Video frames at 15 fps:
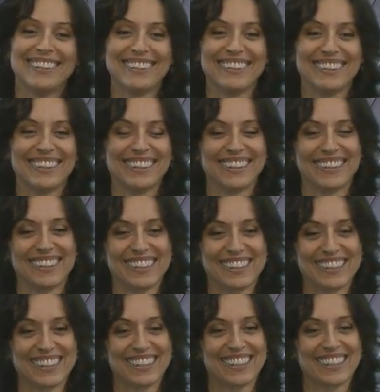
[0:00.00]

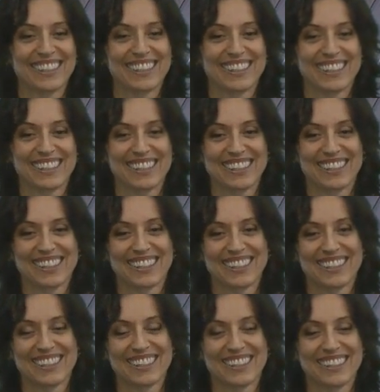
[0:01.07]

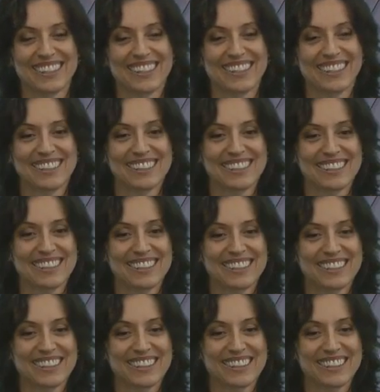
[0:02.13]

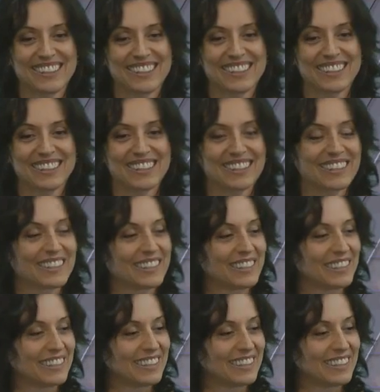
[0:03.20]
(silent)